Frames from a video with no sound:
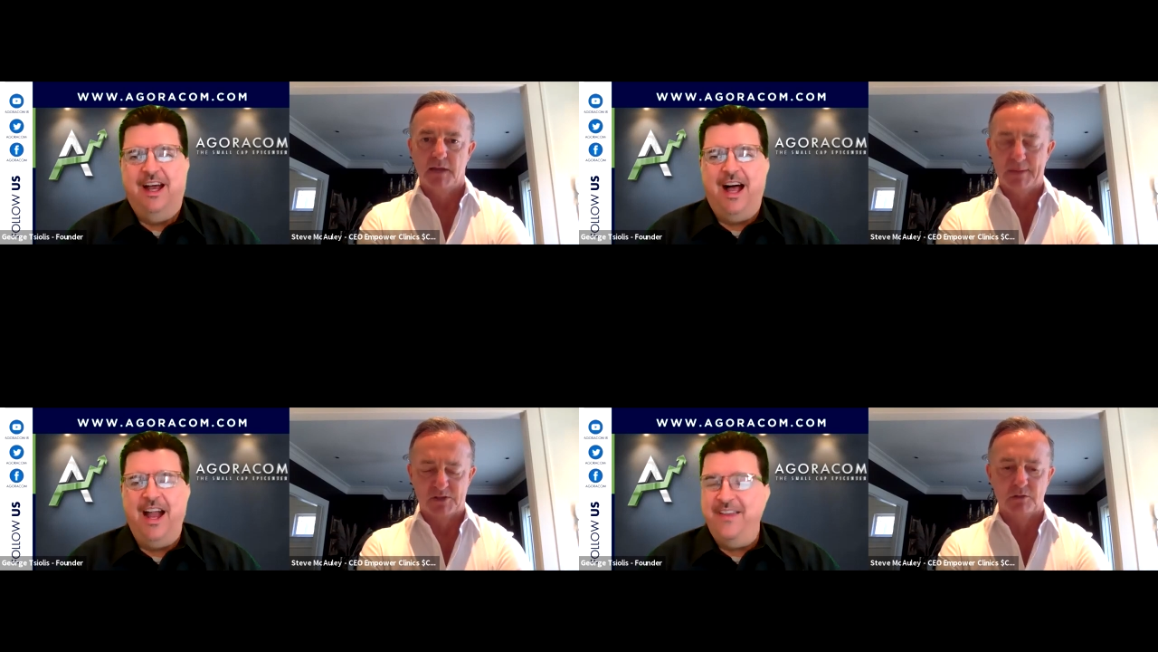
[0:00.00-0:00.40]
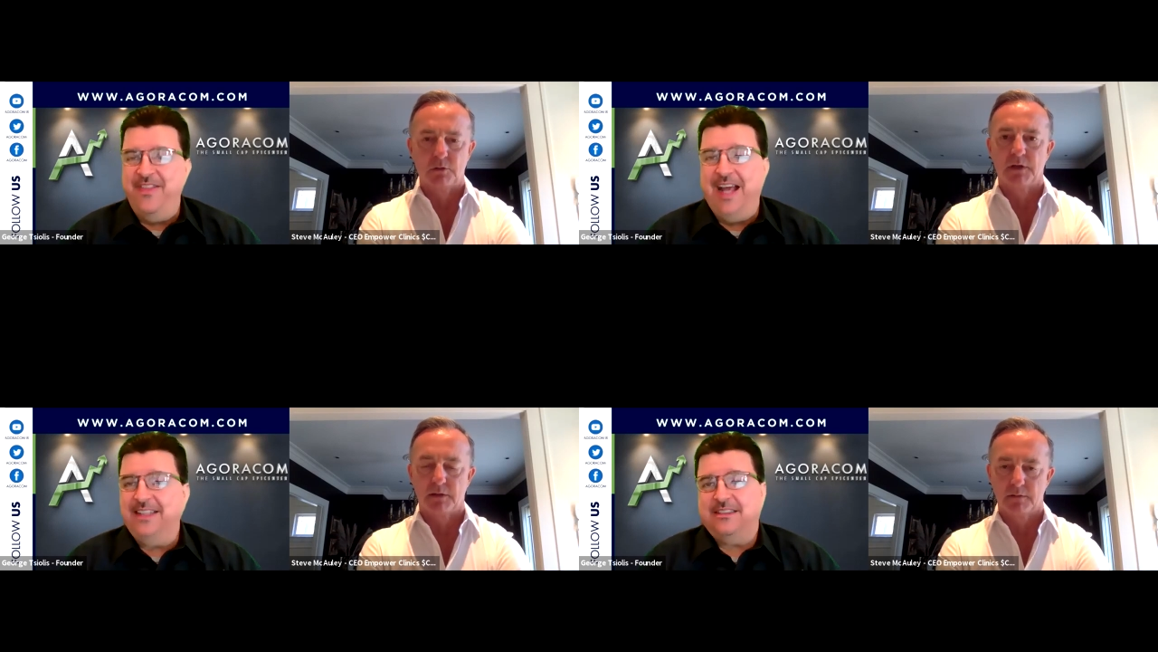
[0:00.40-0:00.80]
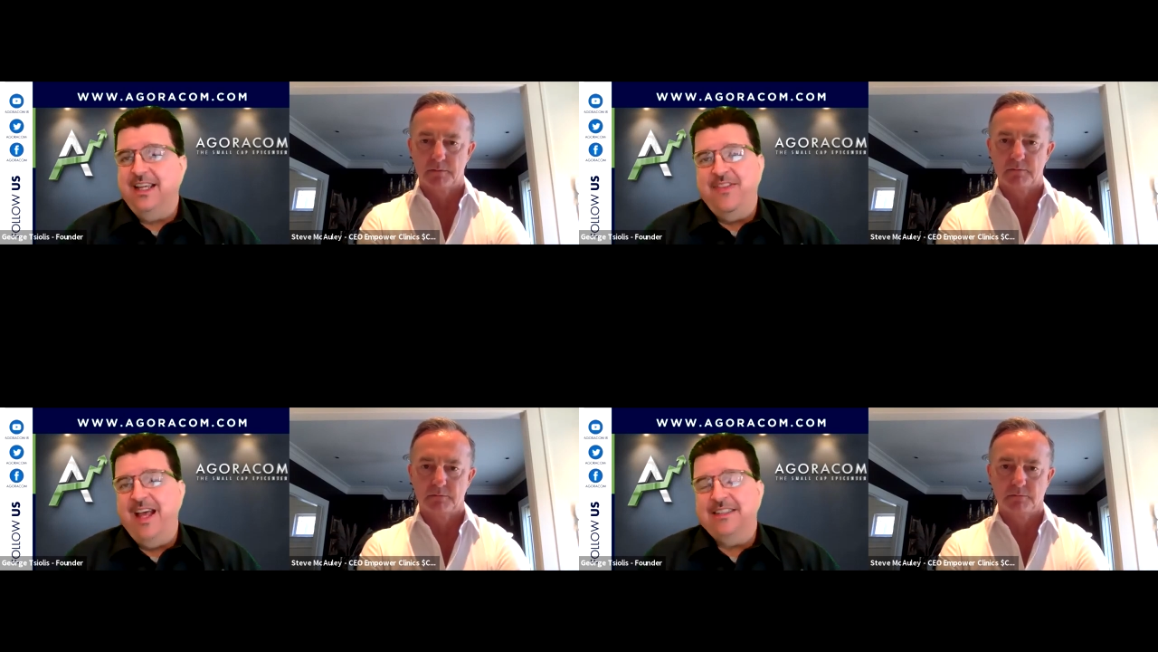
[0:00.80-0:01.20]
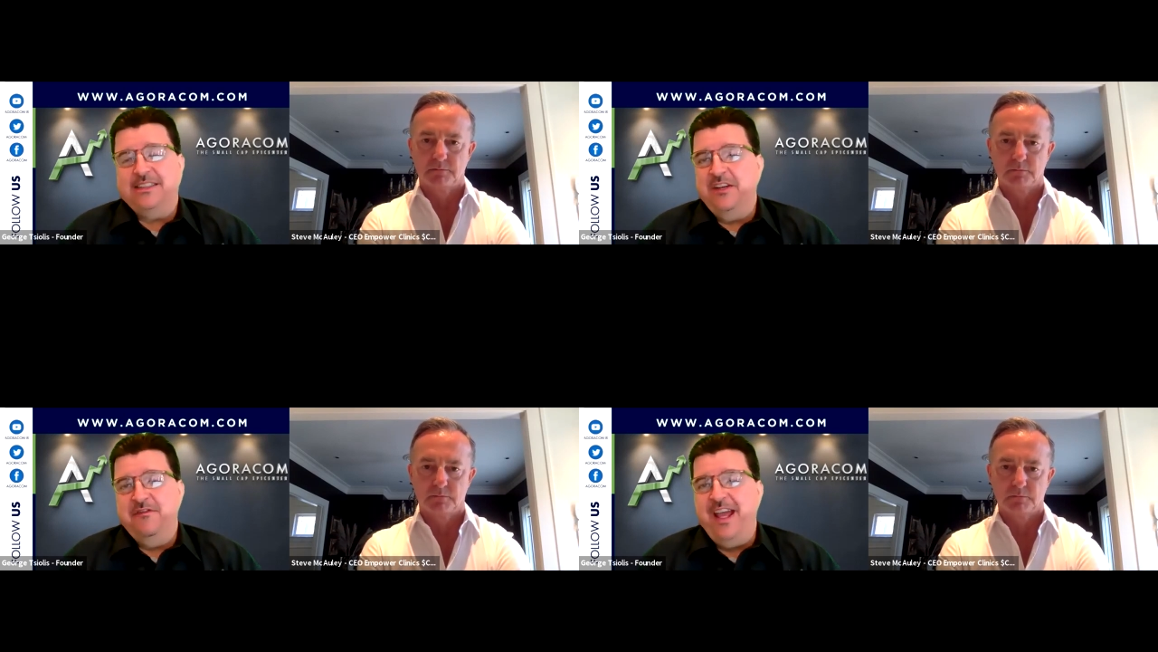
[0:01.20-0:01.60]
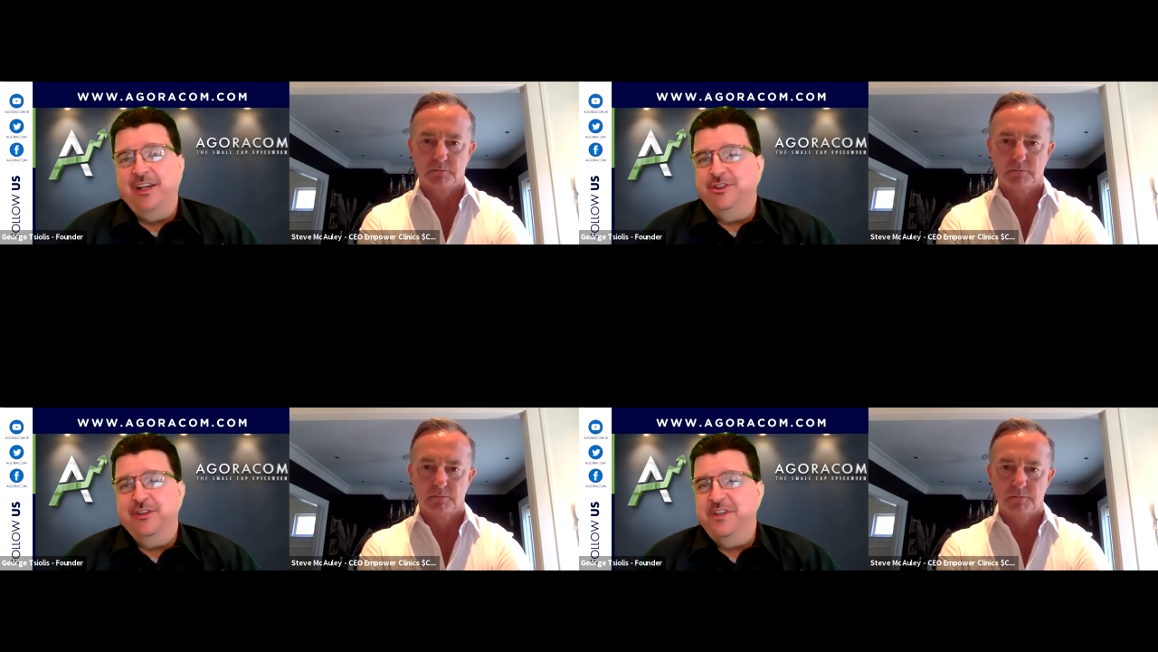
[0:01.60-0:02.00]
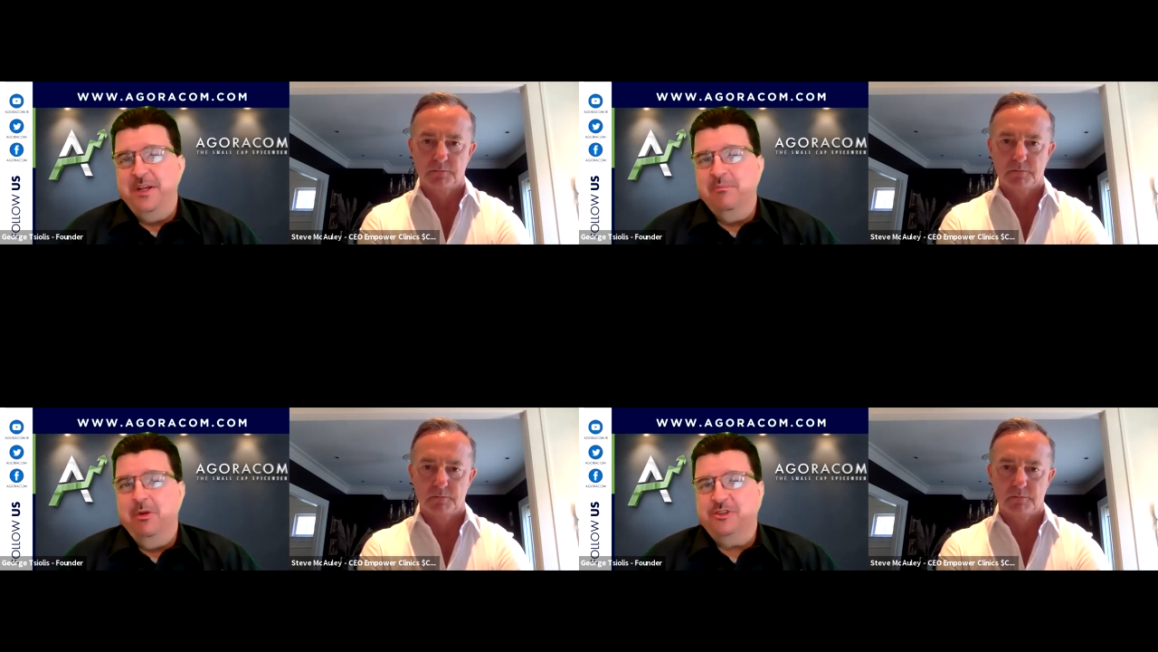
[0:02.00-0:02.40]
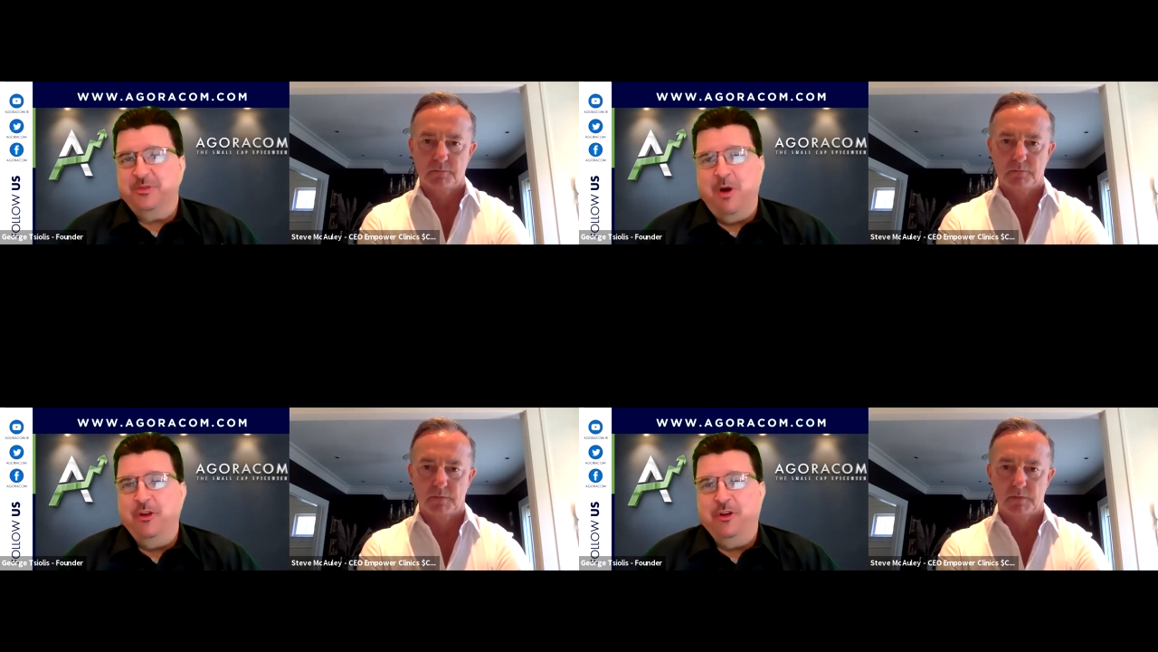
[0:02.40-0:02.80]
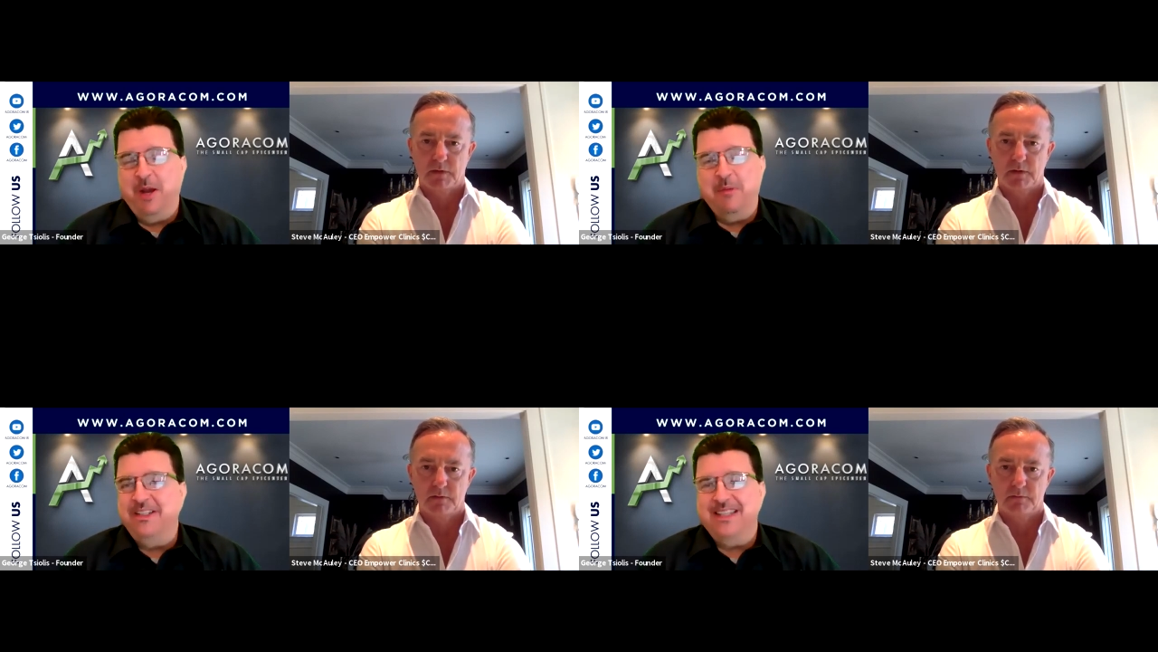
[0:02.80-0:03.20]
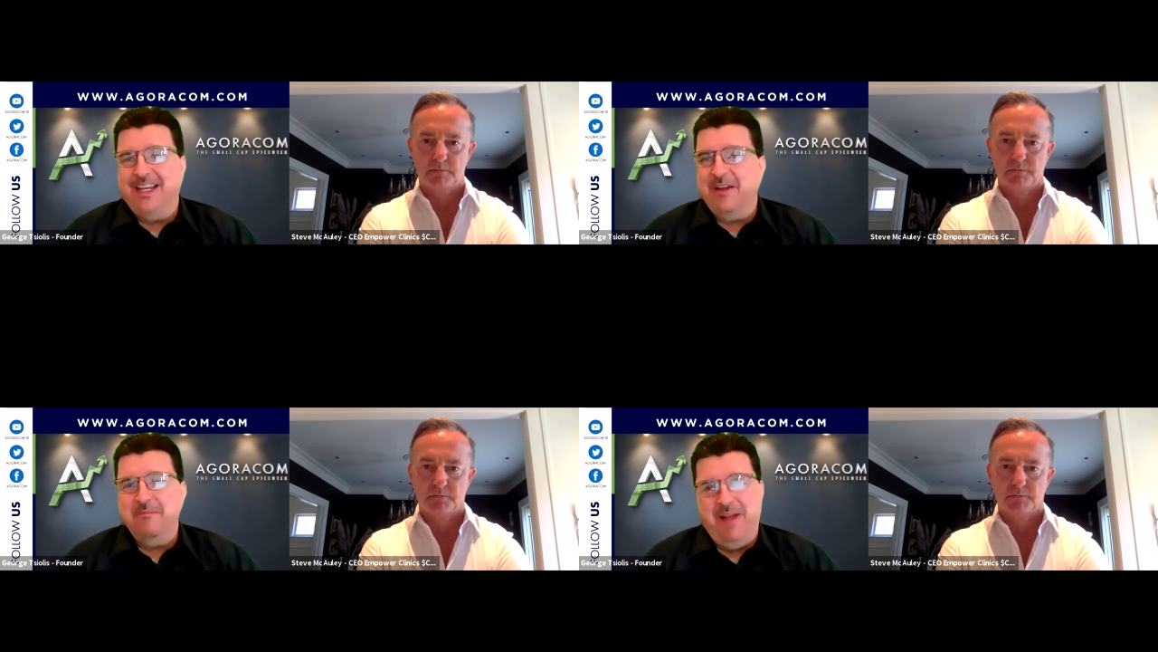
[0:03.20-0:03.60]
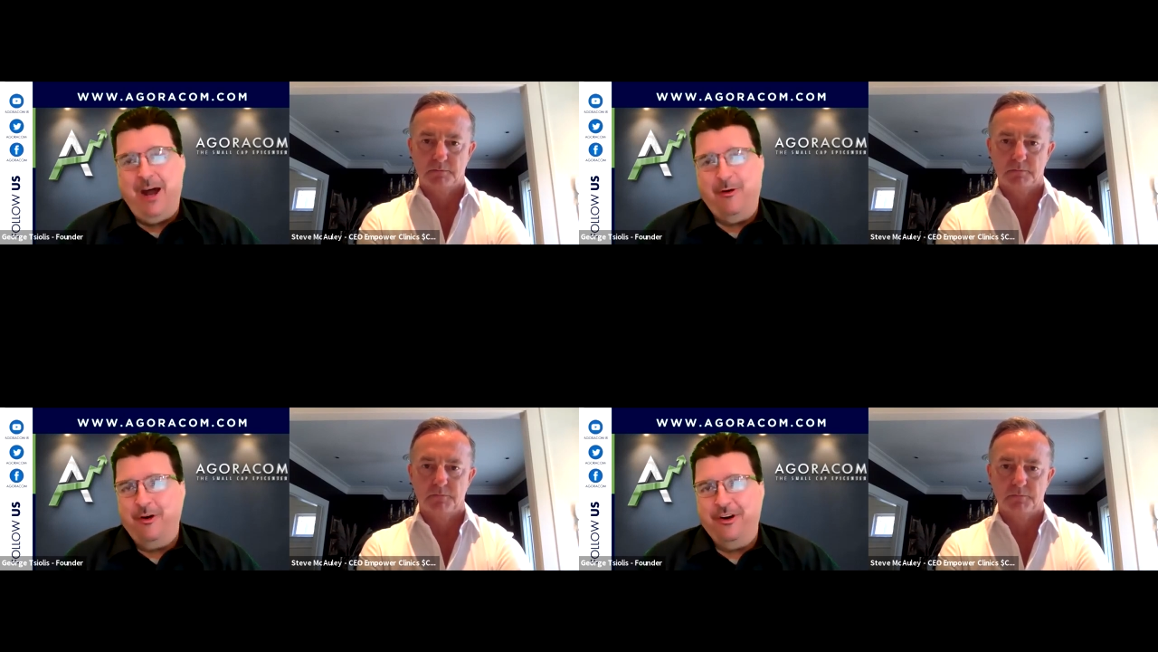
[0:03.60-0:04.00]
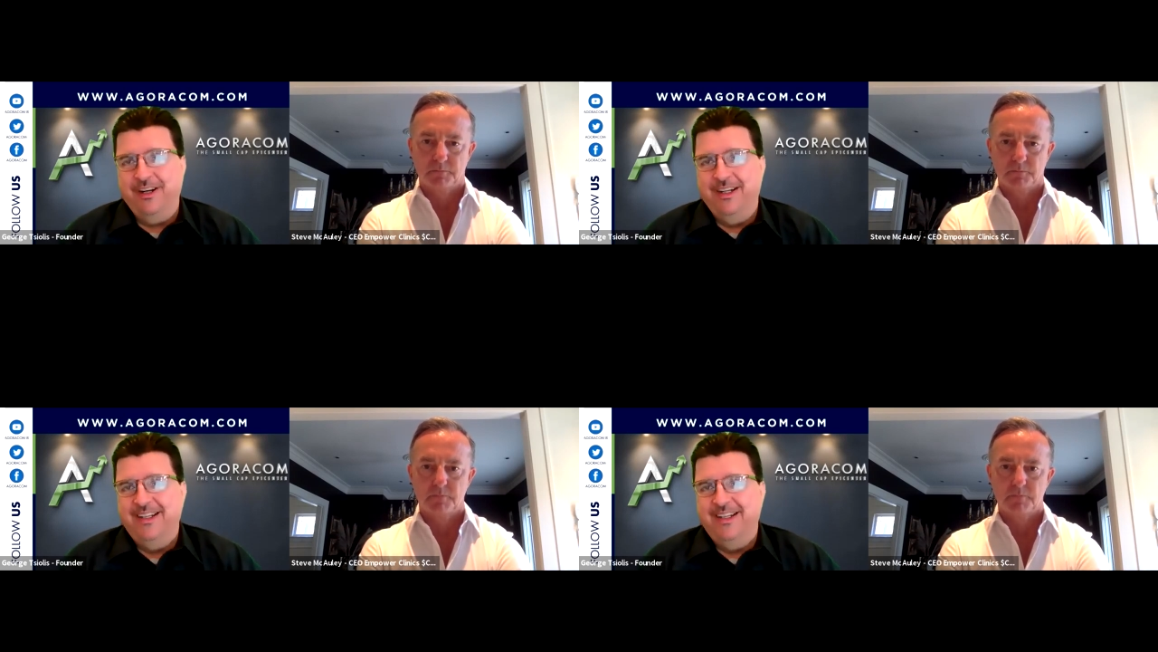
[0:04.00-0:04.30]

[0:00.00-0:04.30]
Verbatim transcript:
Speaker 1: Uh, and that's, and that's the advantage of nimble, smaller companies like Empower